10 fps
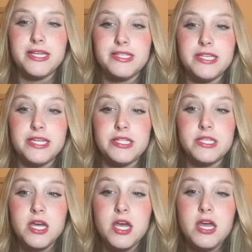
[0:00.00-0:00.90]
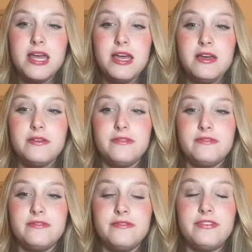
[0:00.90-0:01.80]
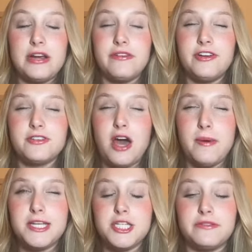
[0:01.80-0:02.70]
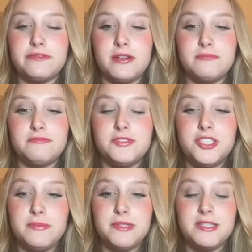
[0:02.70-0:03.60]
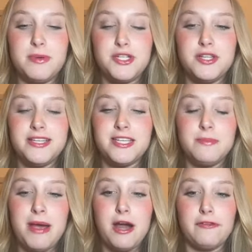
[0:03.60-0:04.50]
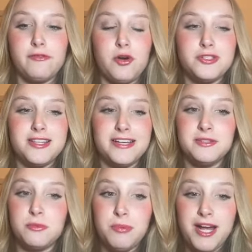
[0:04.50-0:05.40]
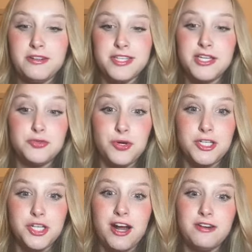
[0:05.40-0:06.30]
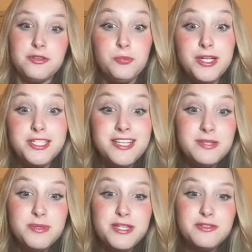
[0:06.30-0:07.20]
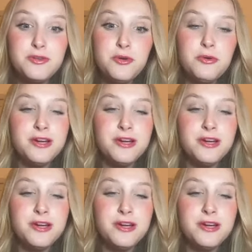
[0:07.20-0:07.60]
sees very fierce competition from gymnasts specializing in powerful vaults like Simone Biles and Jordan Chiles, which leads me to